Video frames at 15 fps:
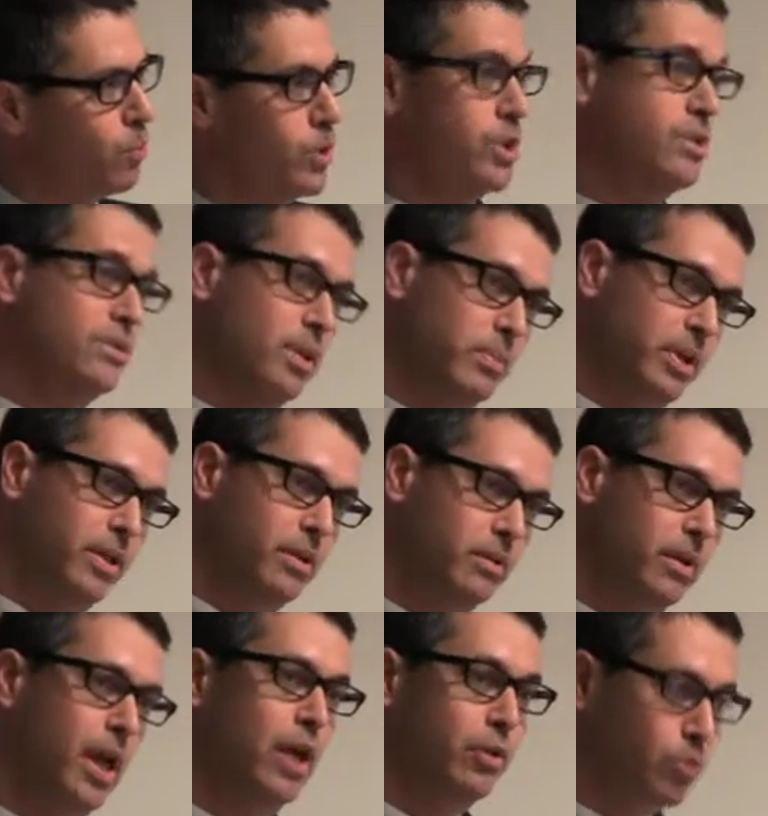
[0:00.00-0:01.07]
which is limited
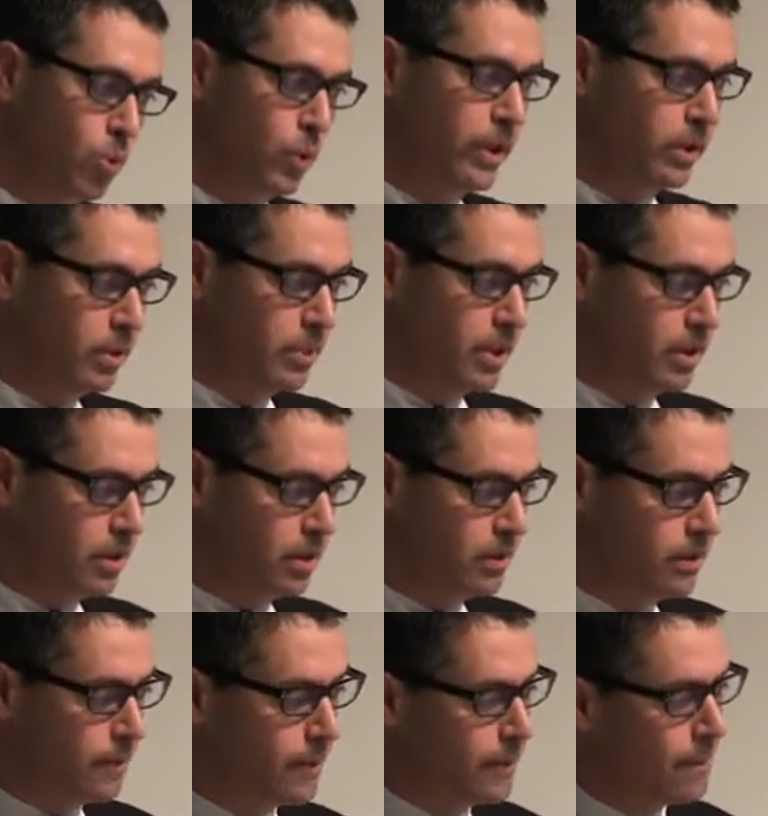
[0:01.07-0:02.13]
and growing limited,
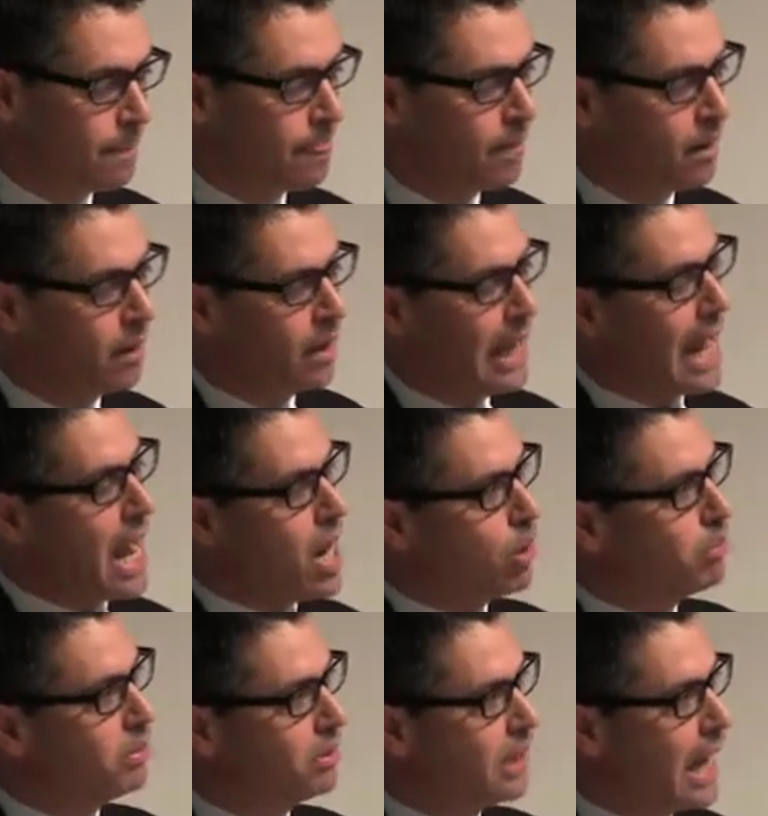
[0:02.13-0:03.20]

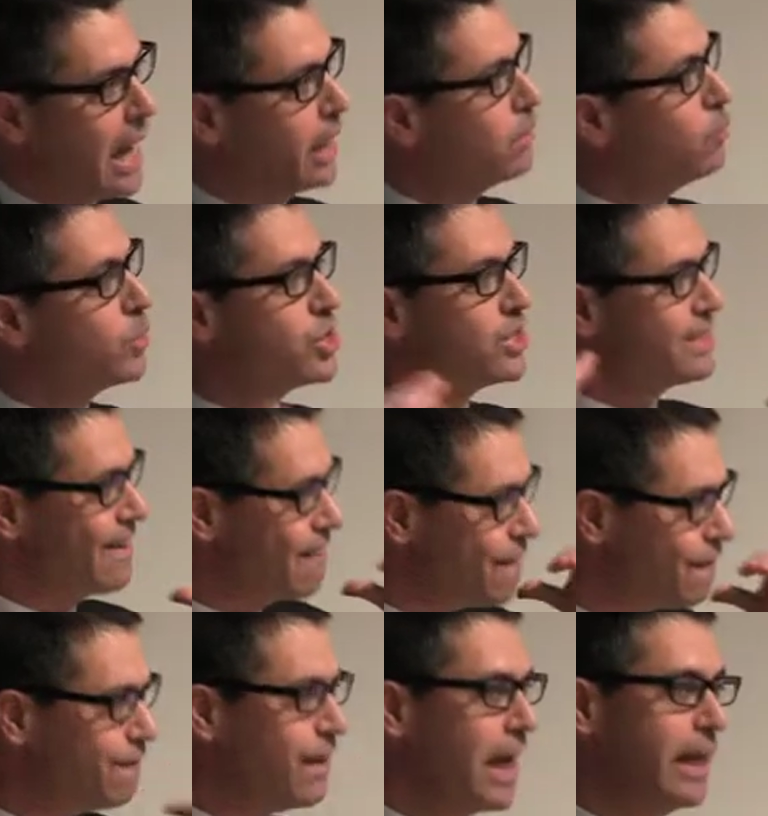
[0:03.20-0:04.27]
arable land, which is a
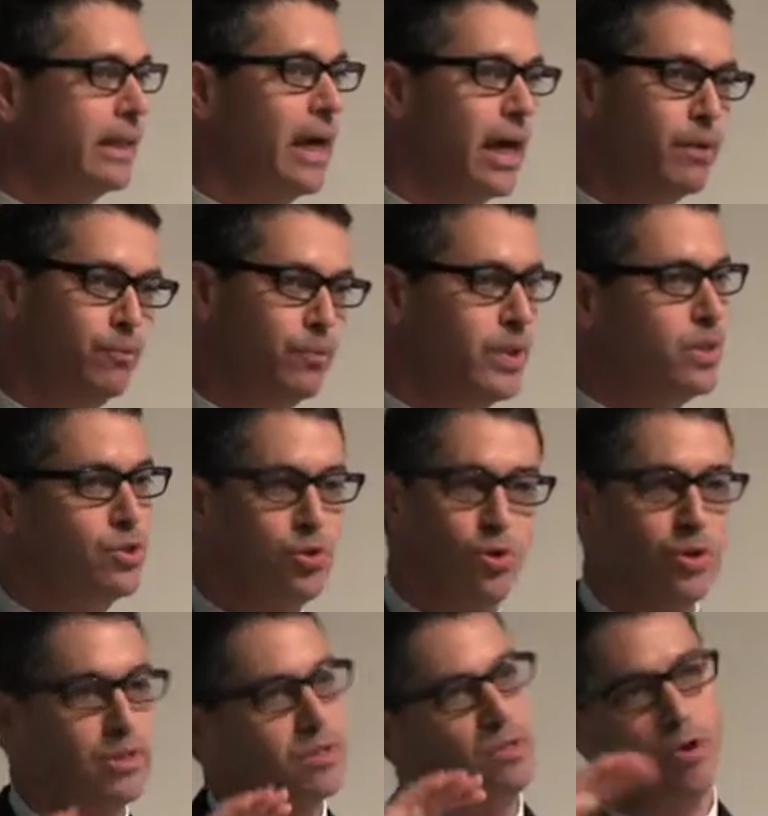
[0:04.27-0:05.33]
finite
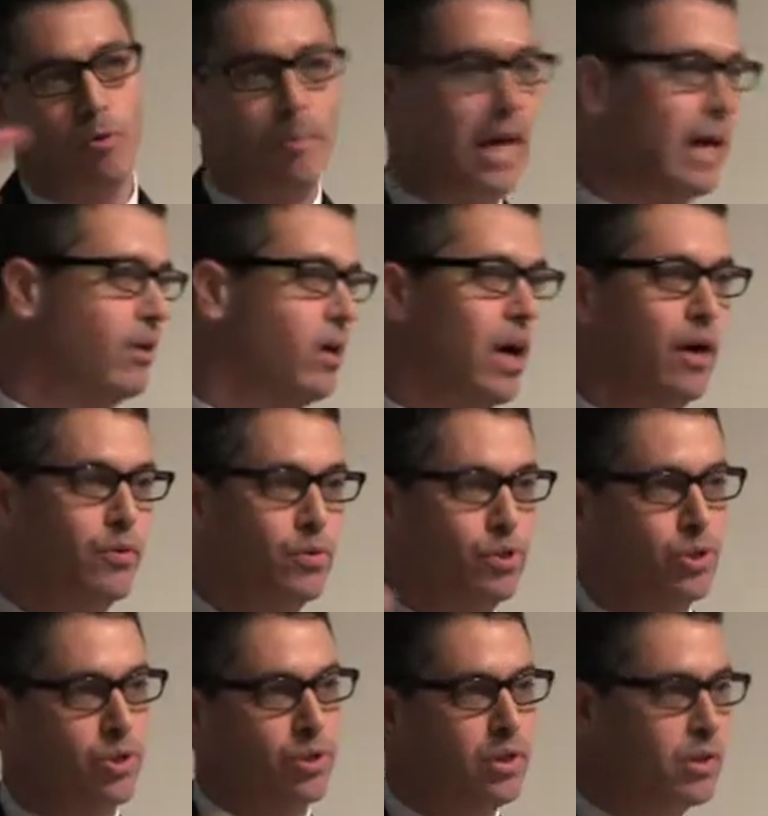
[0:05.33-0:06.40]
resource no matter how you
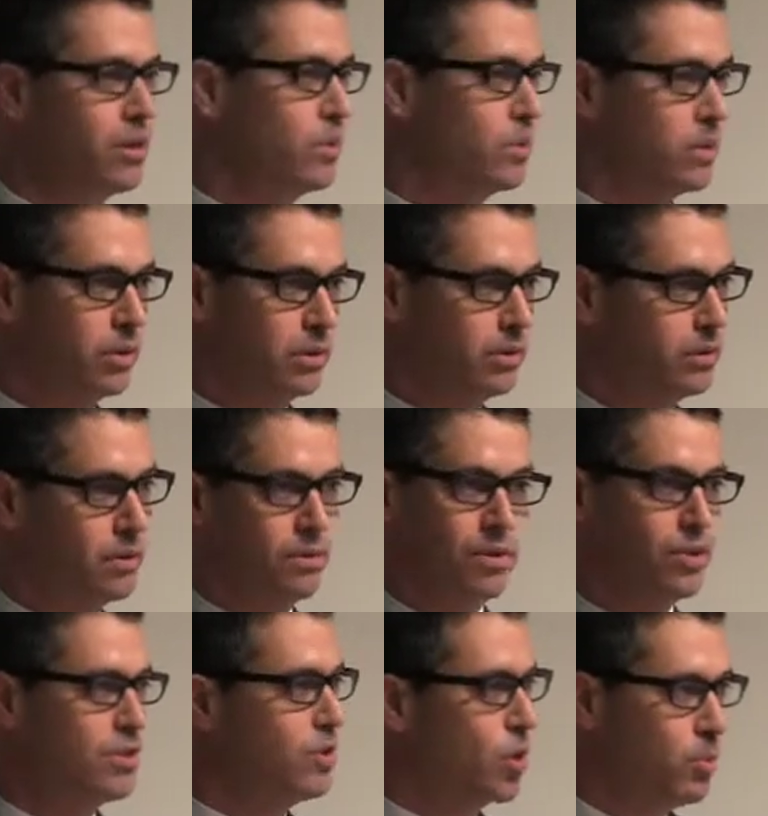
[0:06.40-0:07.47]
turn it in the world.
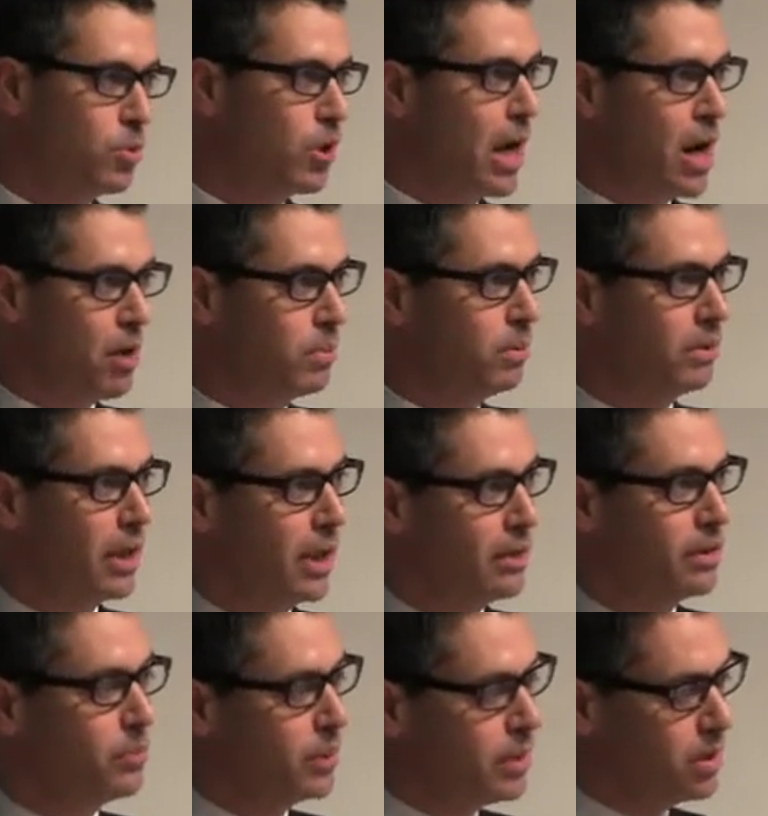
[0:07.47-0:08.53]
There's no more arable
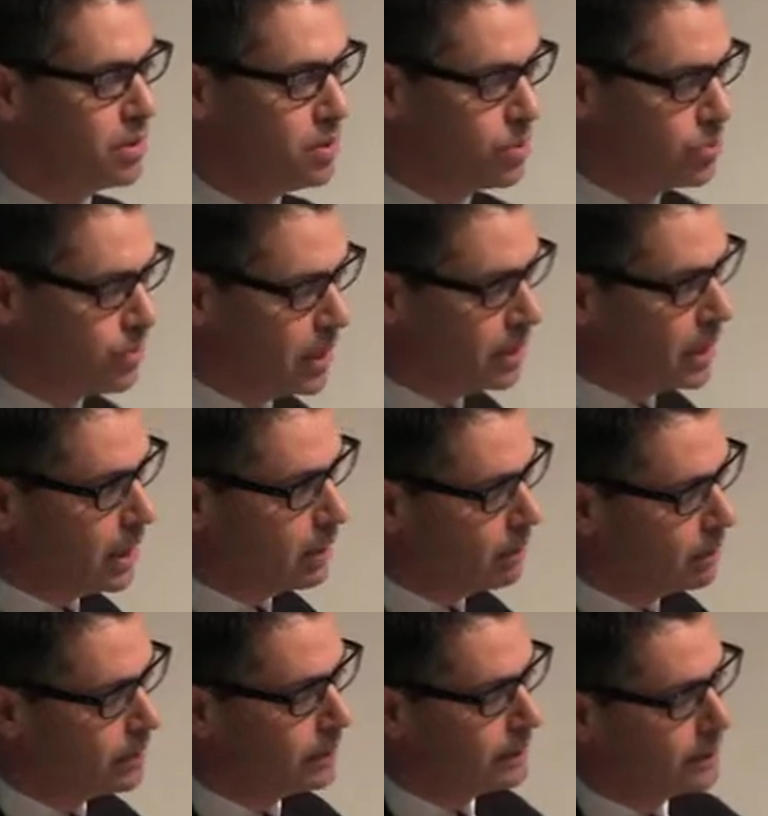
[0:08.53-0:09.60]
land that we can use right now
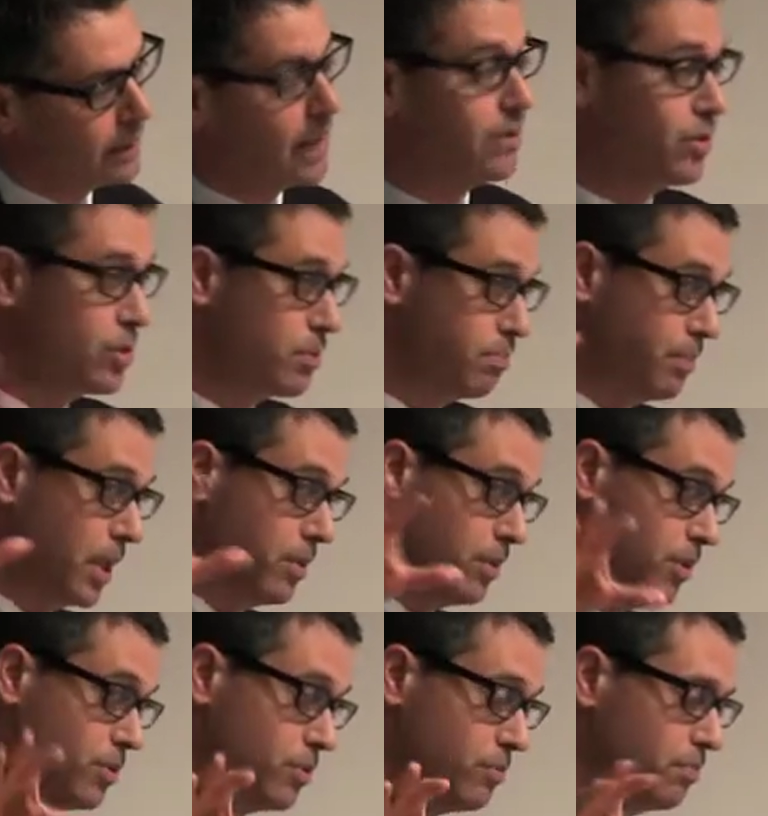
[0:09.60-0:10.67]
and there's a, and
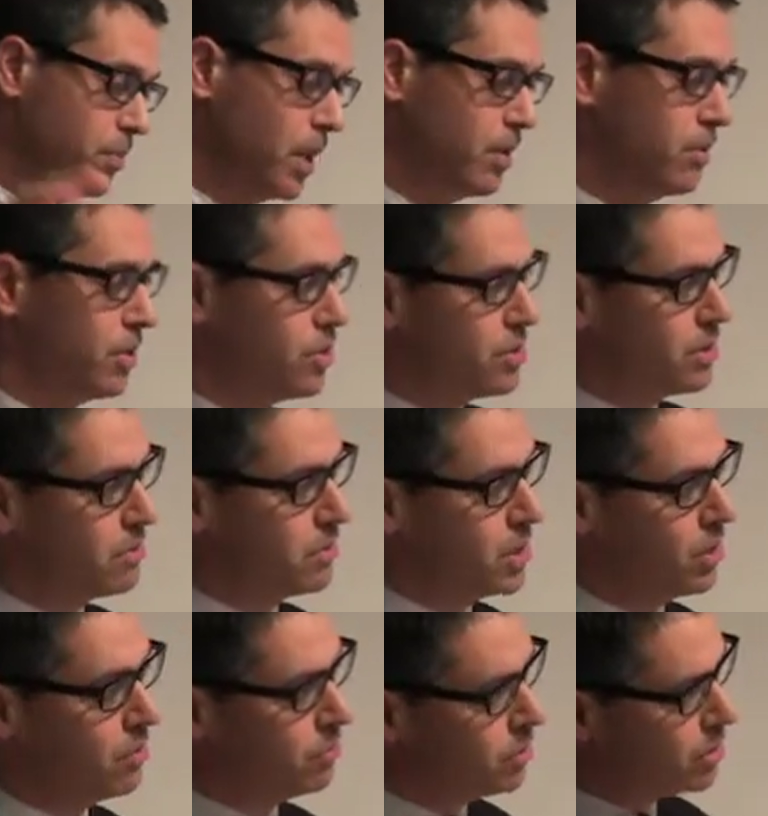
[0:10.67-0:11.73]
there's and there's a, you
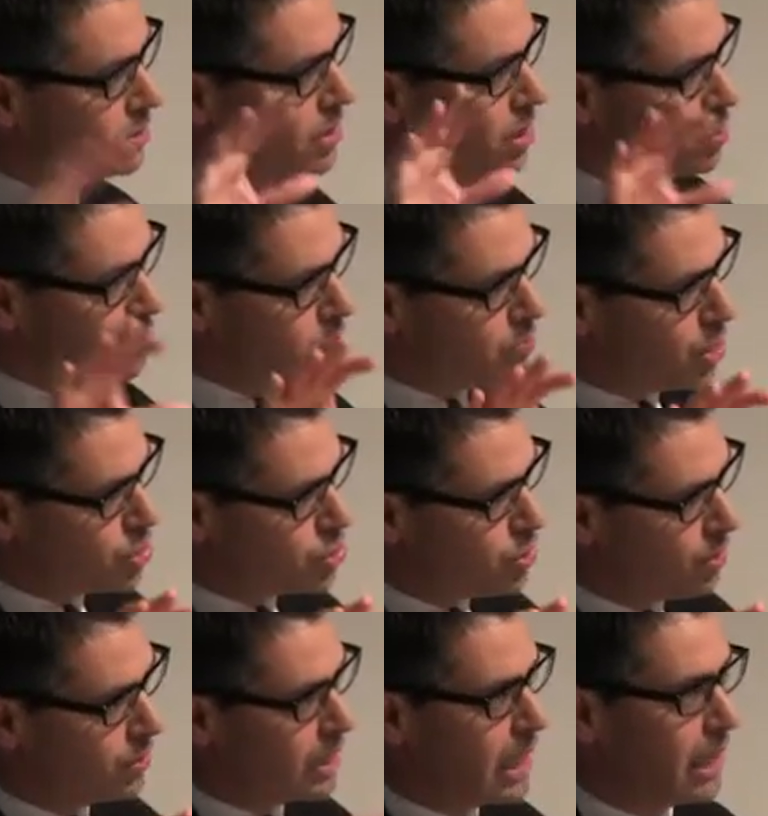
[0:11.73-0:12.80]
know continuous
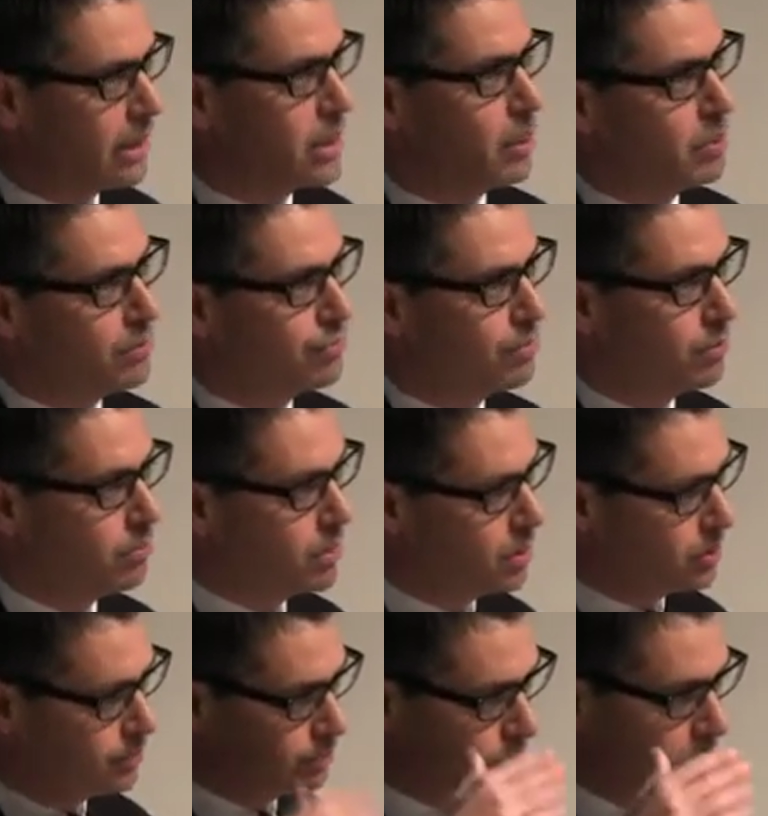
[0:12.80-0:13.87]
pressure on that coming from
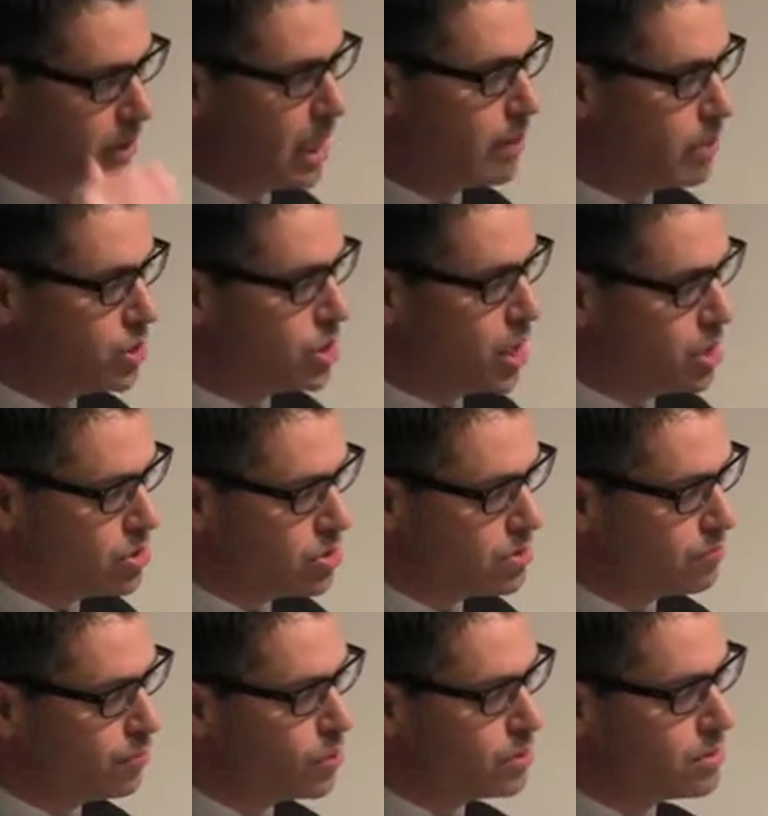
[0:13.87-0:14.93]
our climate
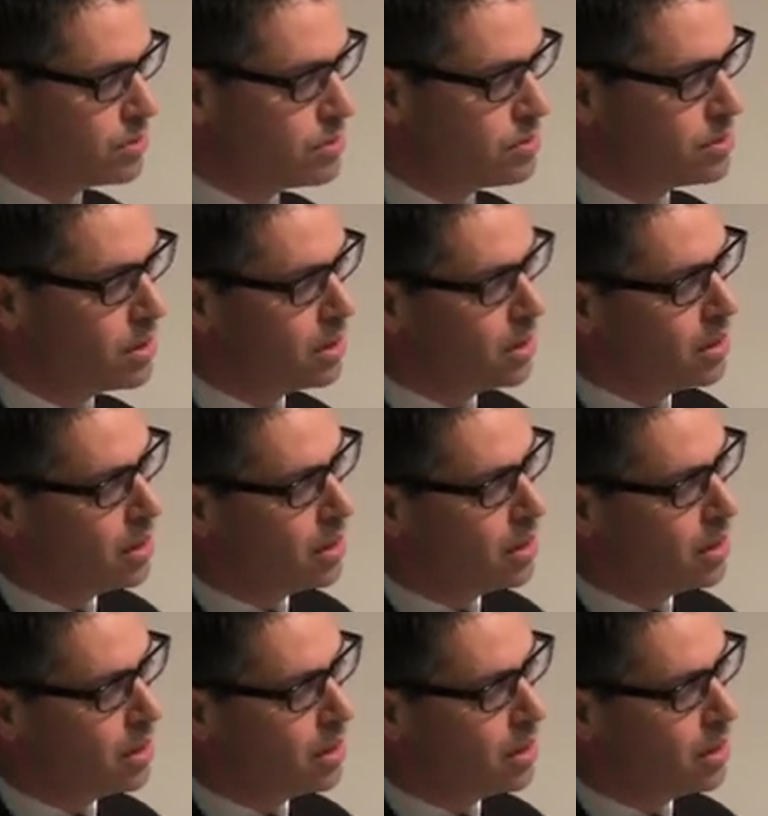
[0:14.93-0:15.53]
changes forces.